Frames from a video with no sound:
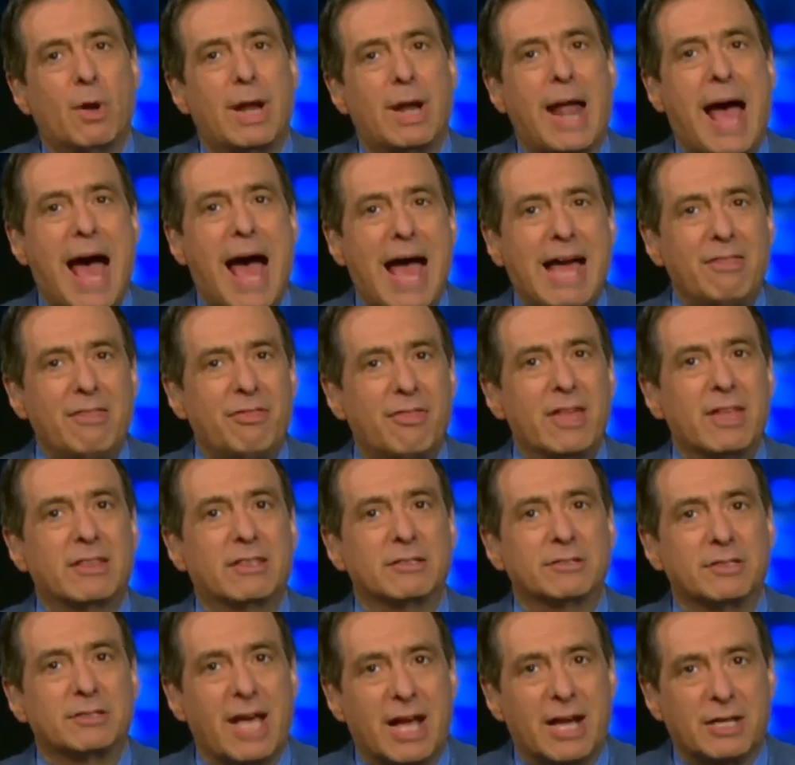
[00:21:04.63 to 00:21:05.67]
But I think
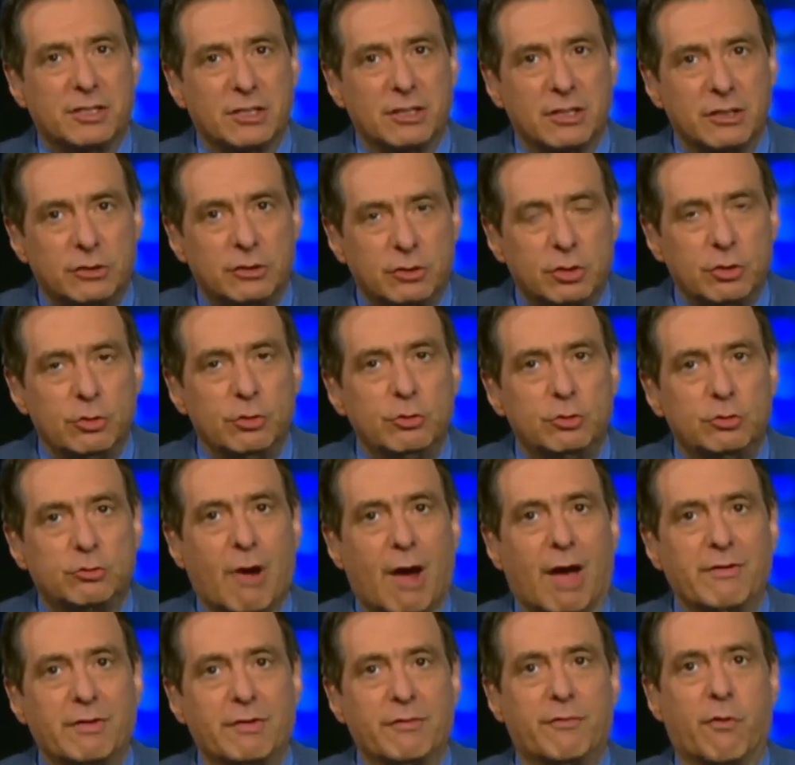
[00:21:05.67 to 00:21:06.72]
there's actually two
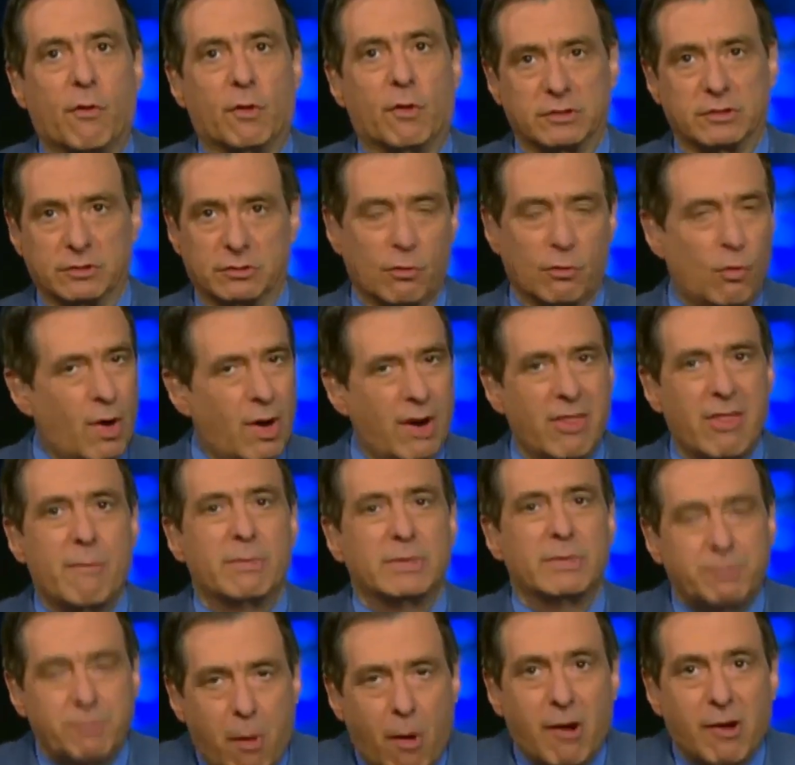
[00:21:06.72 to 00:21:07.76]
driving forces. And one of
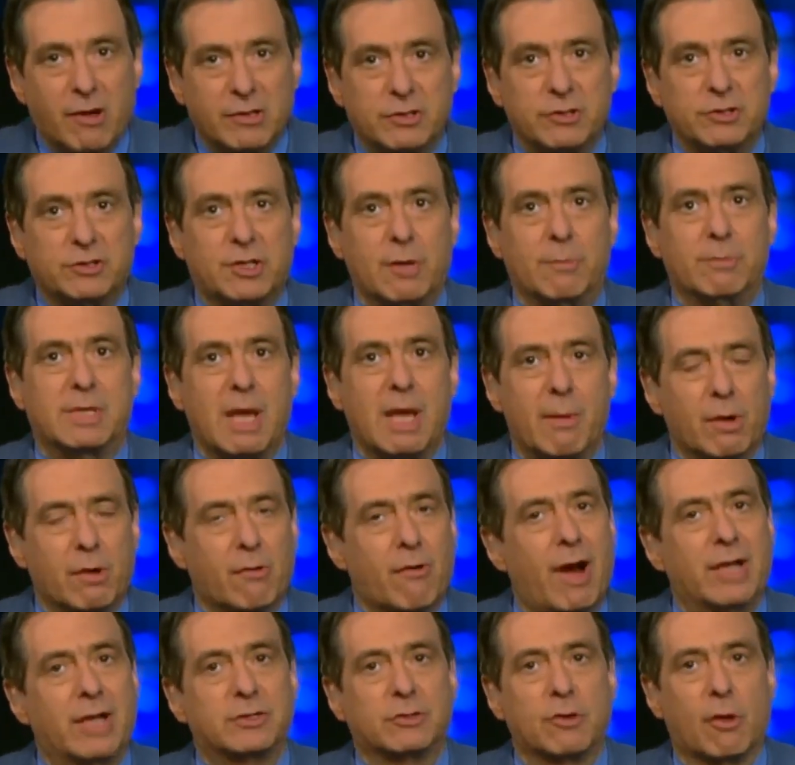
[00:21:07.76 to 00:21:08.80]
them is partisanship.
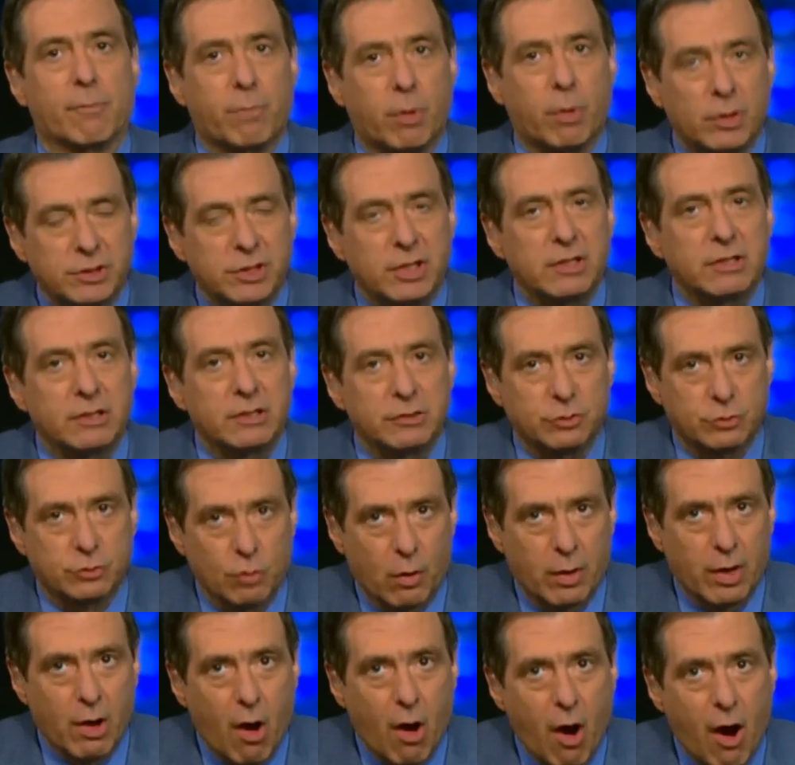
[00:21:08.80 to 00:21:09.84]
Democrats are pushing this
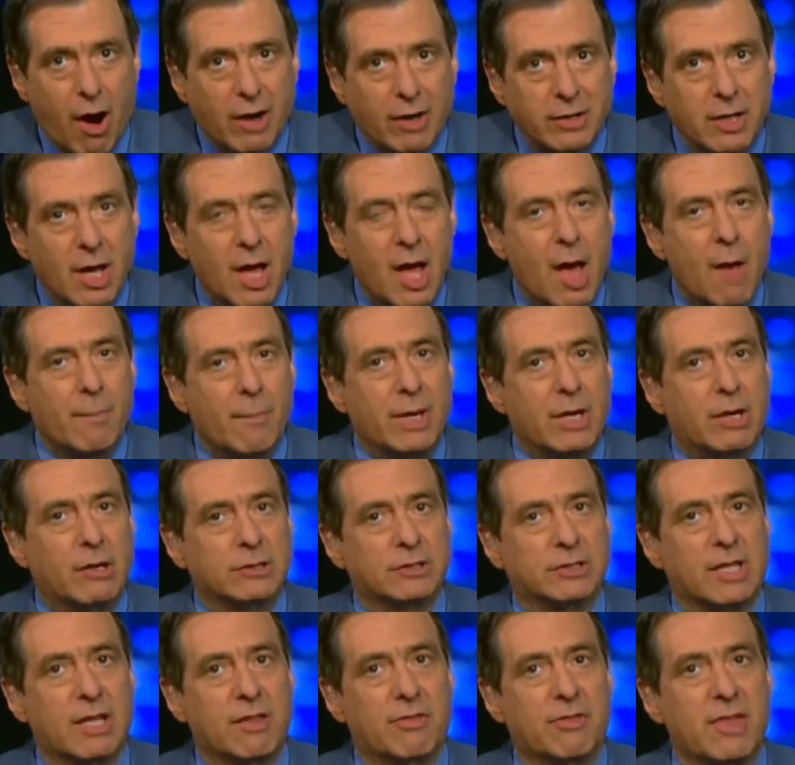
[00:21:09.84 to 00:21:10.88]
story hard
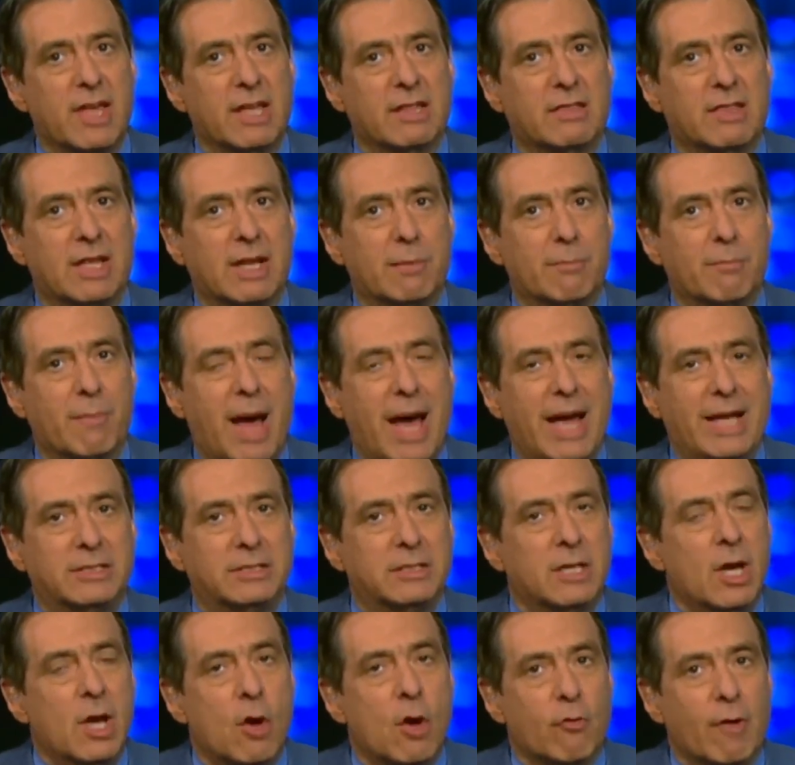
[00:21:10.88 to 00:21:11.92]
because they think that it
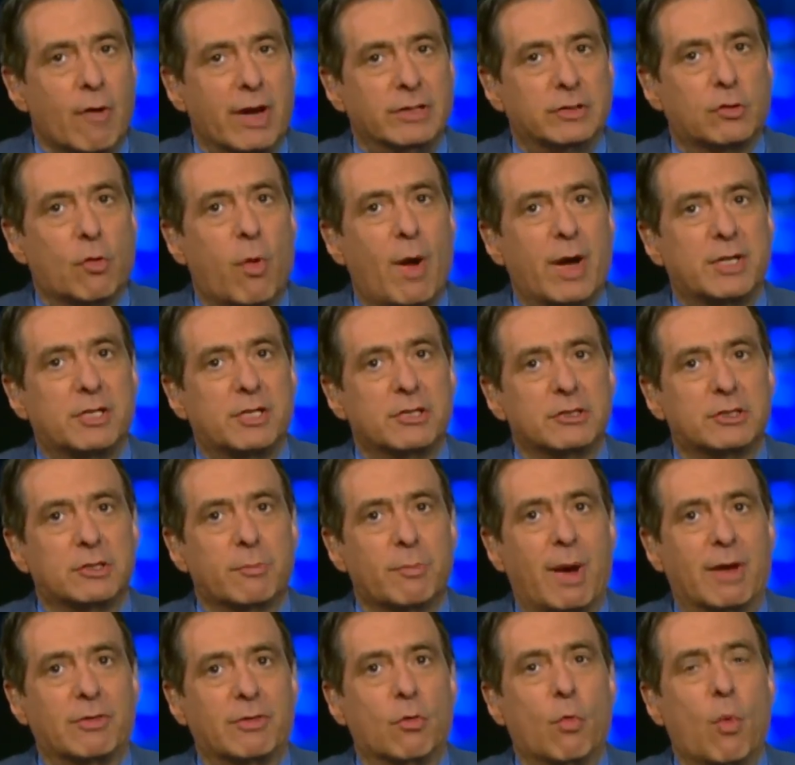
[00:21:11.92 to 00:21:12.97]
might raise questions
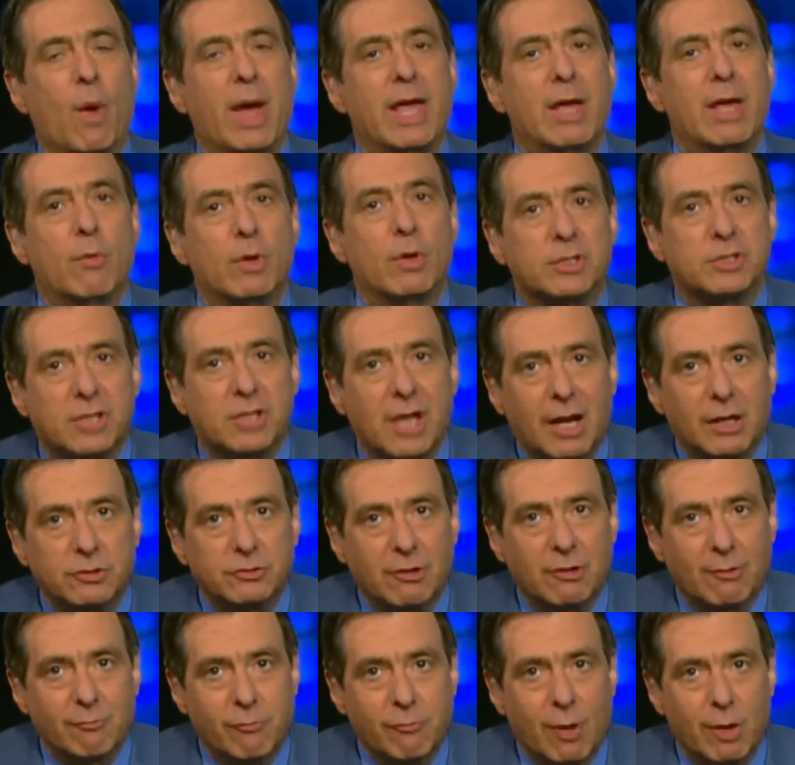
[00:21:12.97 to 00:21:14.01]
about the way in which Donald
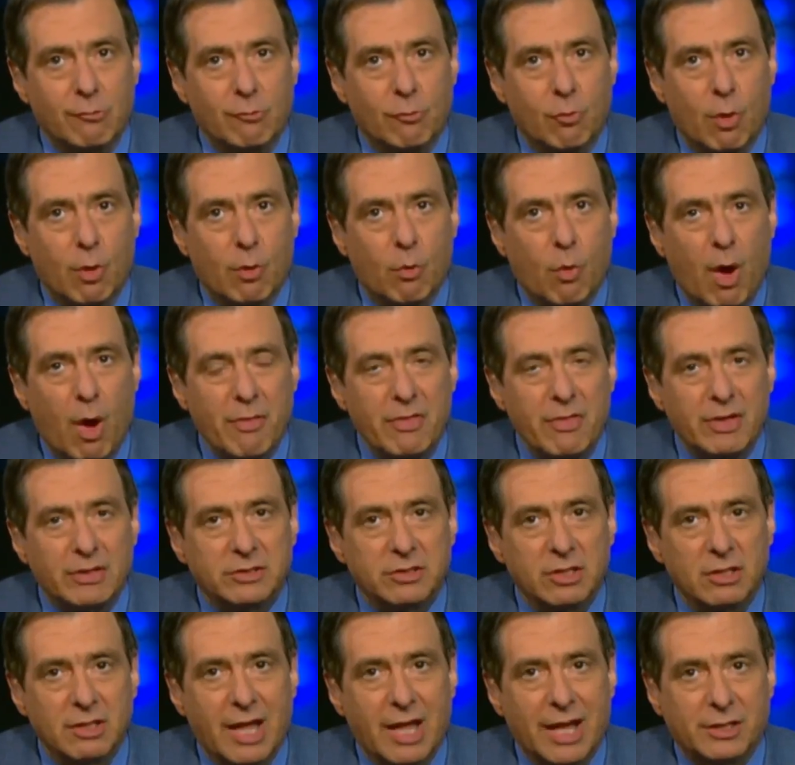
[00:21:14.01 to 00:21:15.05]
Trump won
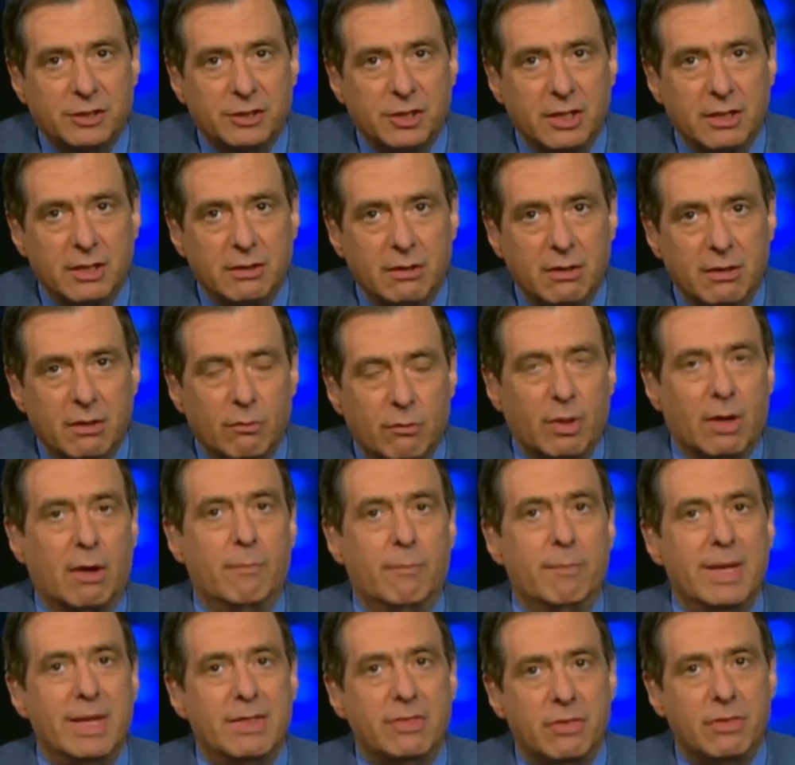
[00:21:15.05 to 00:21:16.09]
this election
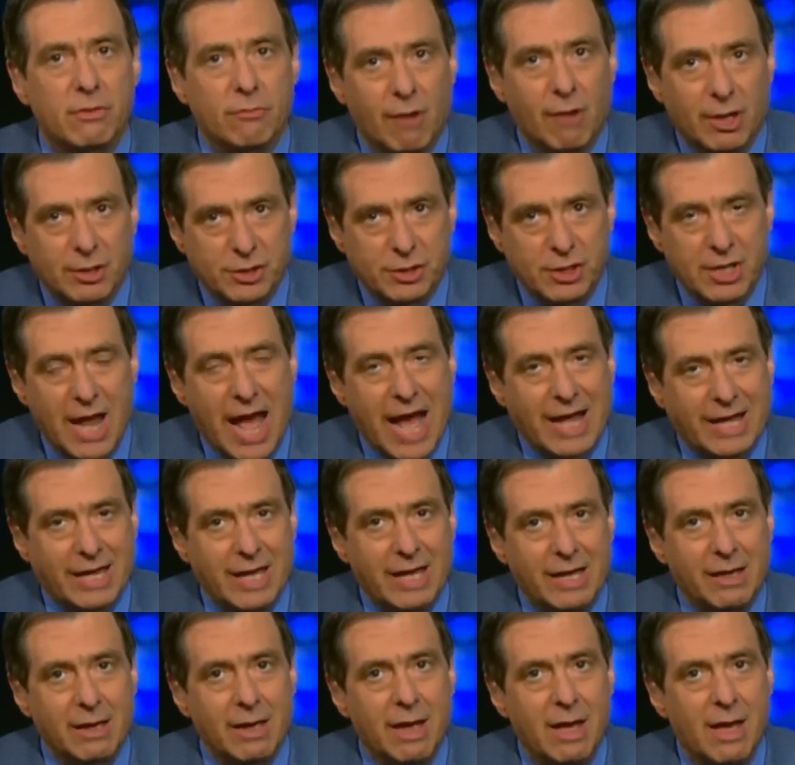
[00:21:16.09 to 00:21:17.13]
amid the Russian
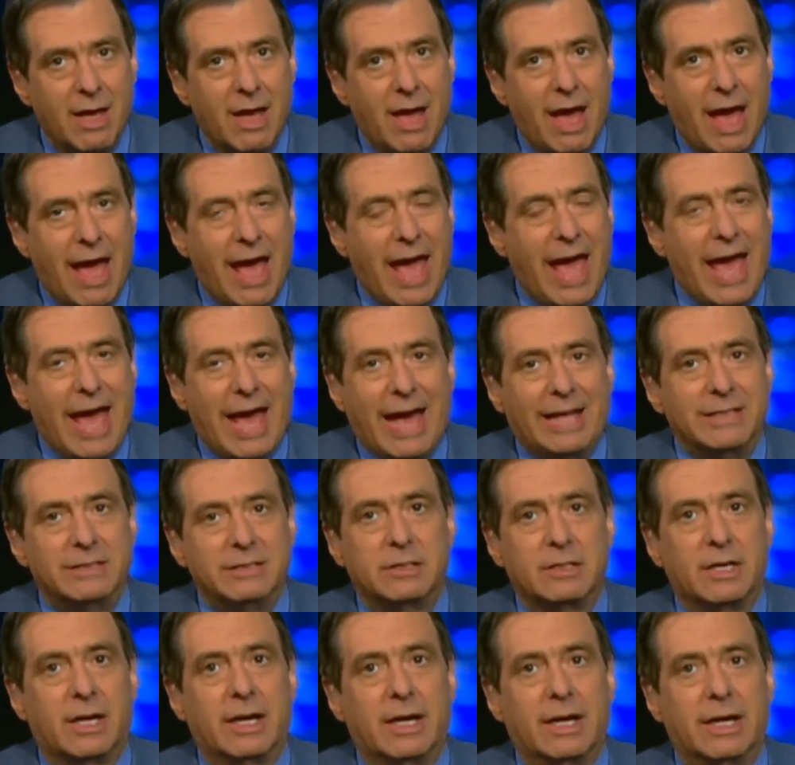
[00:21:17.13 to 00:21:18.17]
hacking,
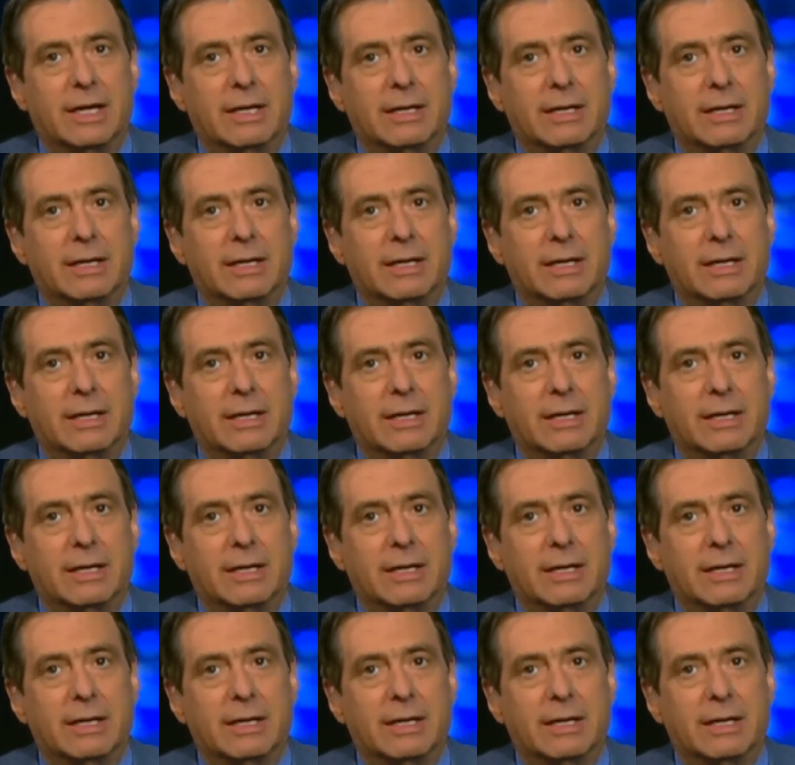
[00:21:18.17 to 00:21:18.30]
and